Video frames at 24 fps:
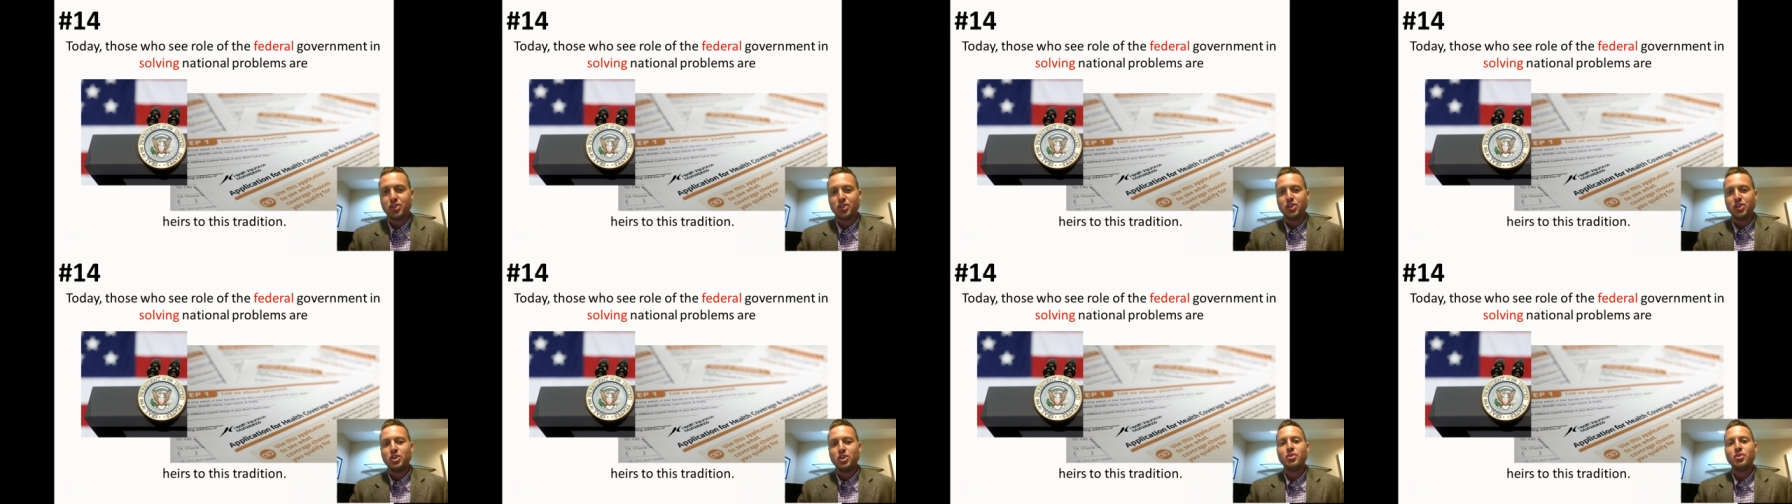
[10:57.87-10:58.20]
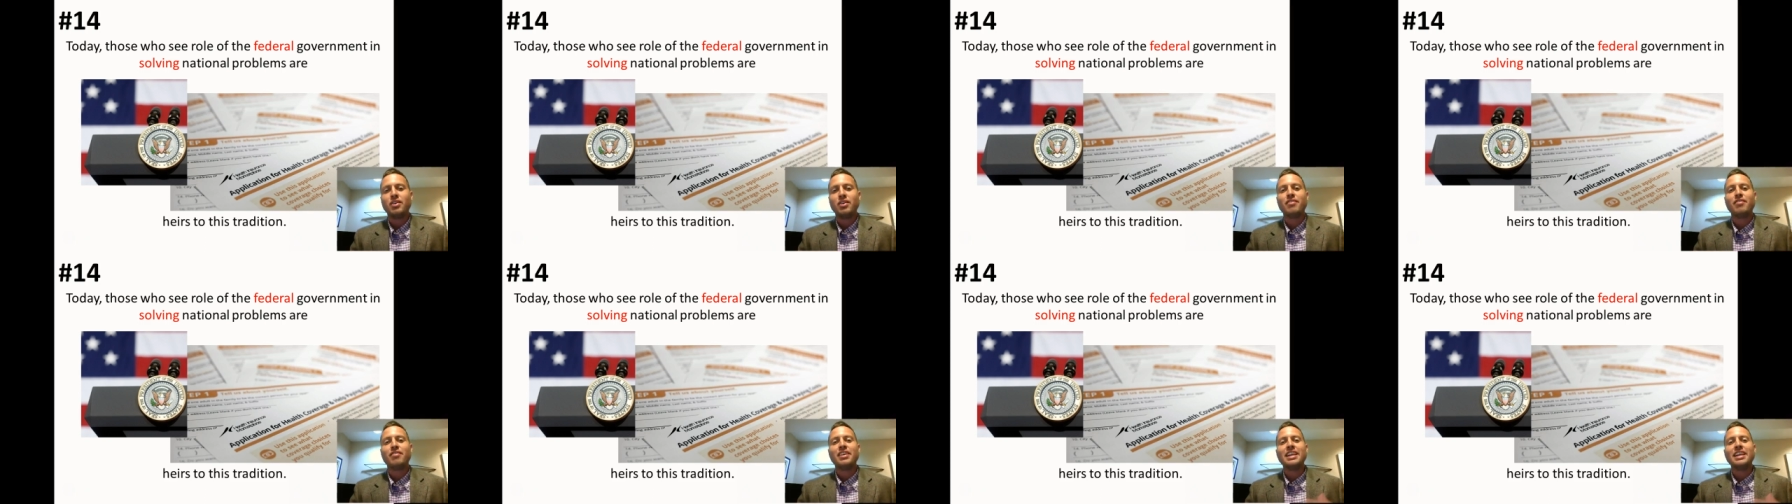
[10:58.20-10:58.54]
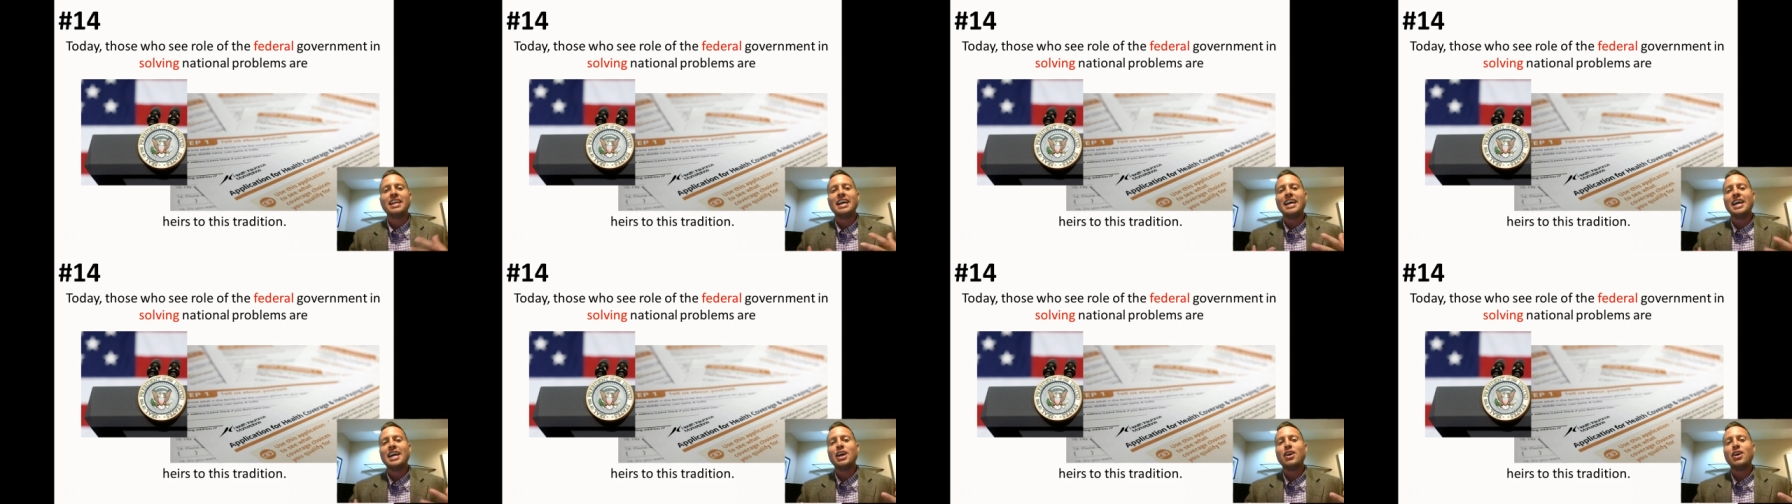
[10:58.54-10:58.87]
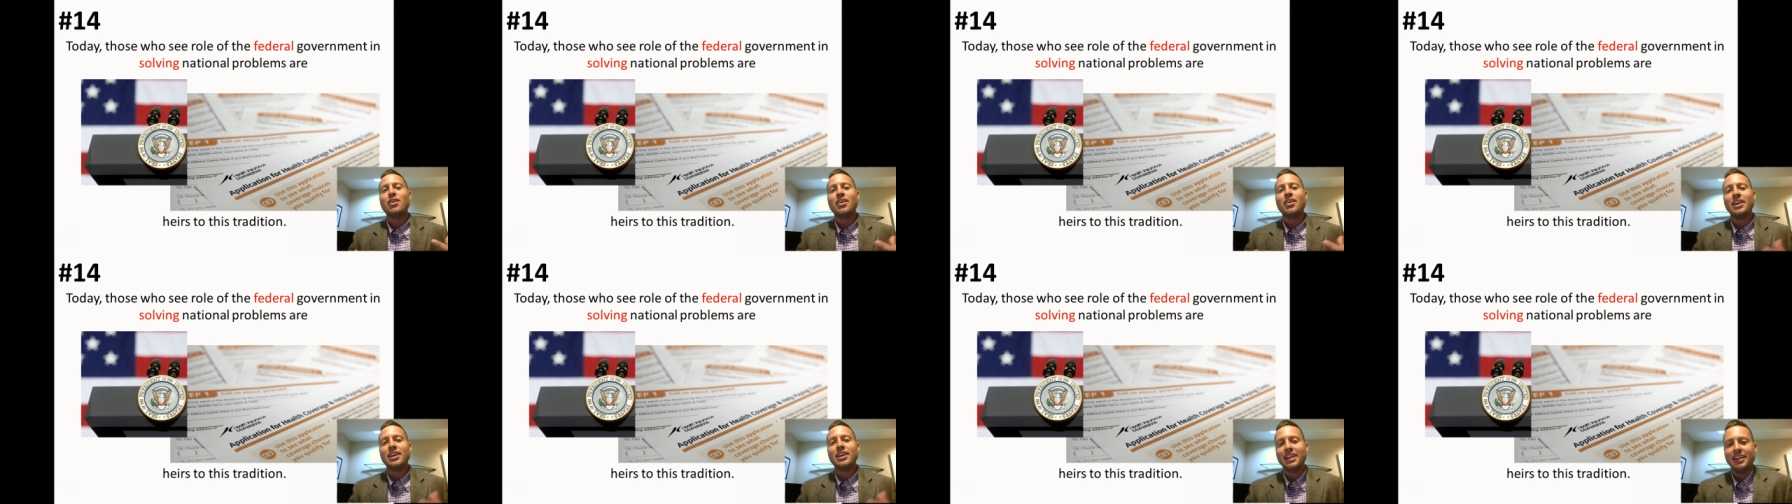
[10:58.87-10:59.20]
You have
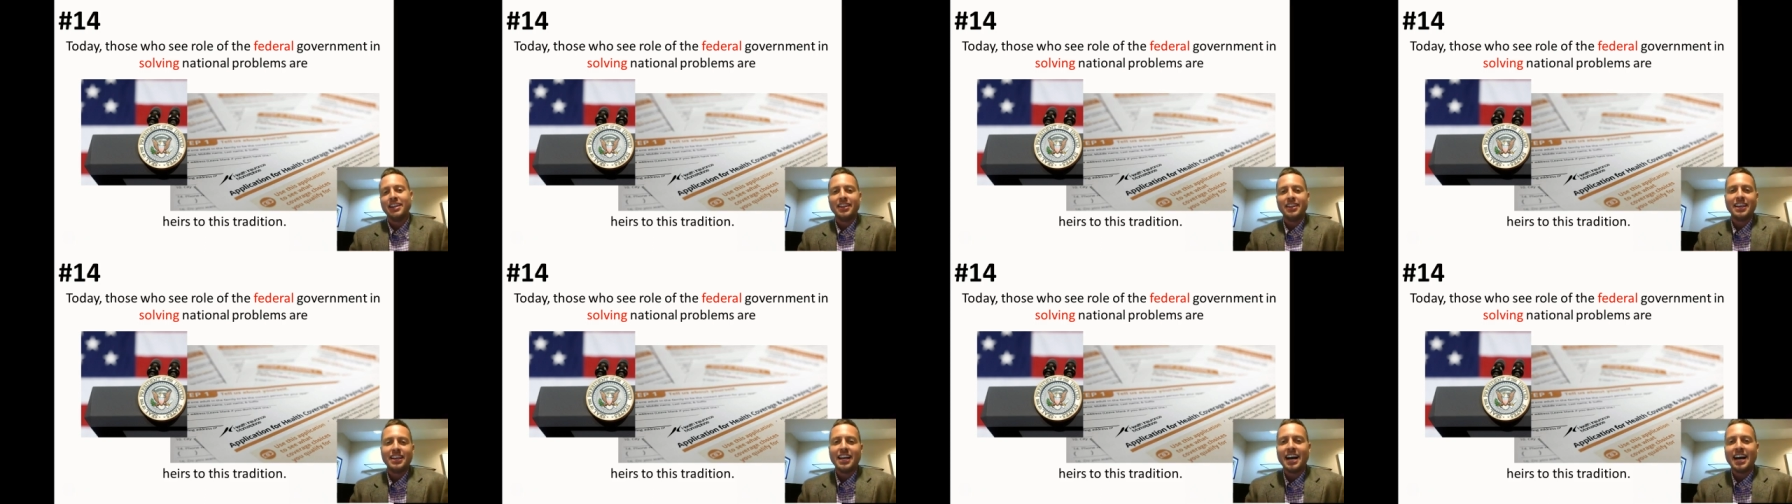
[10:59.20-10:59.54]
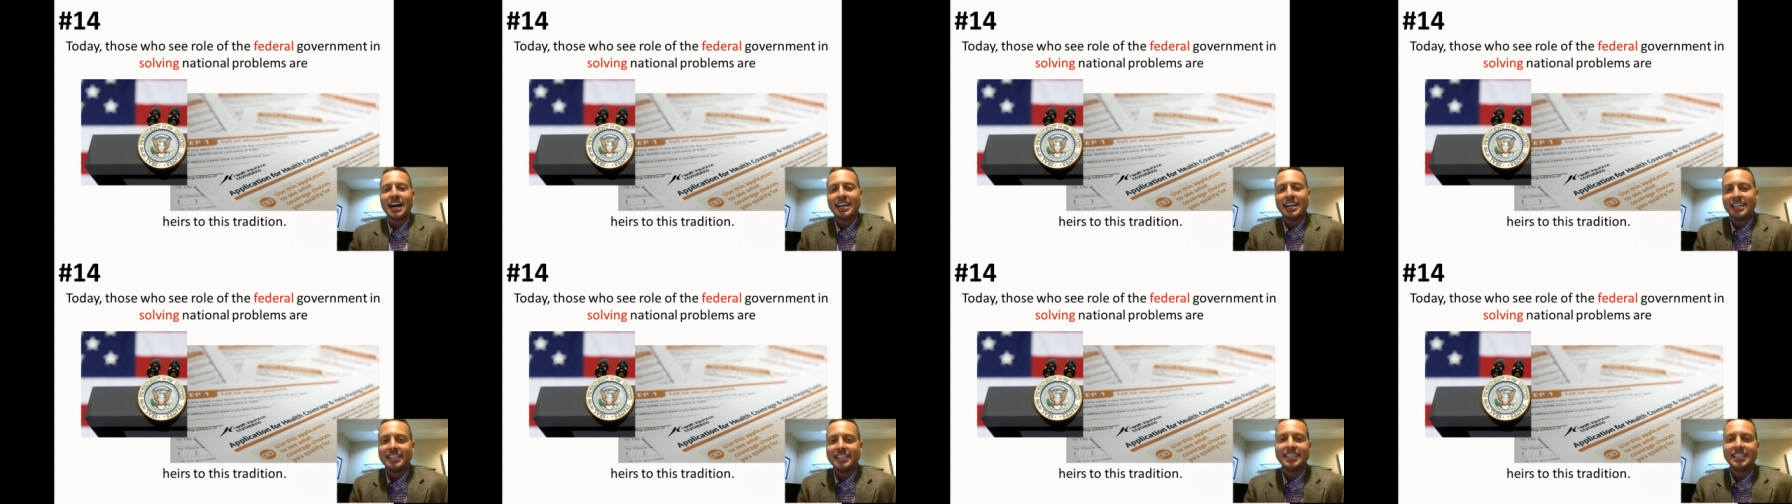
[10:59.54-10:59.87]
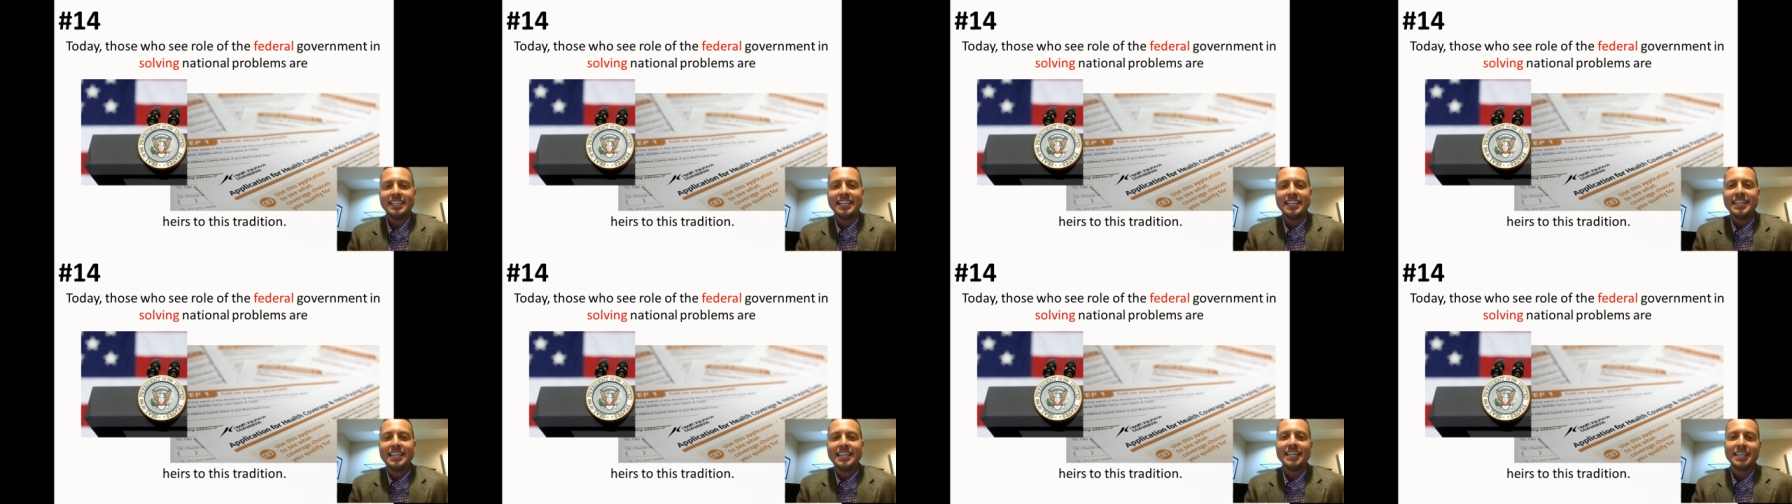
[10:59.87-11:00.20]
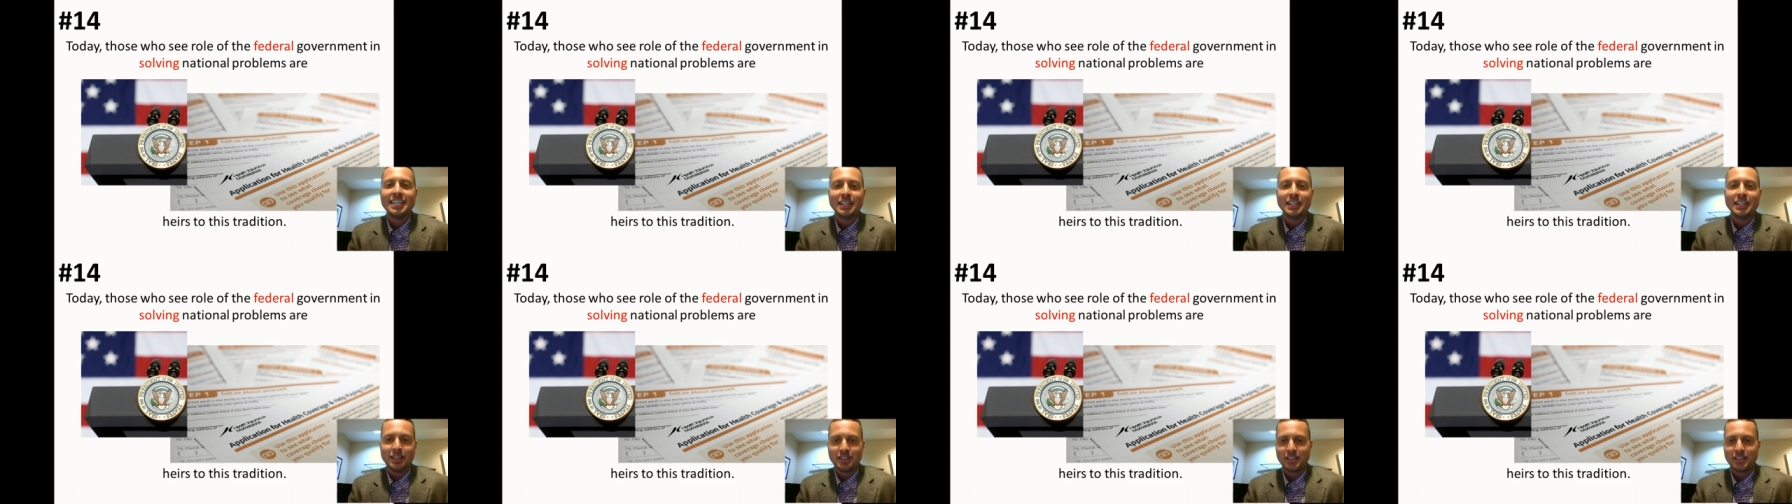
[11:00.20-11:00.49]
inherited the ideas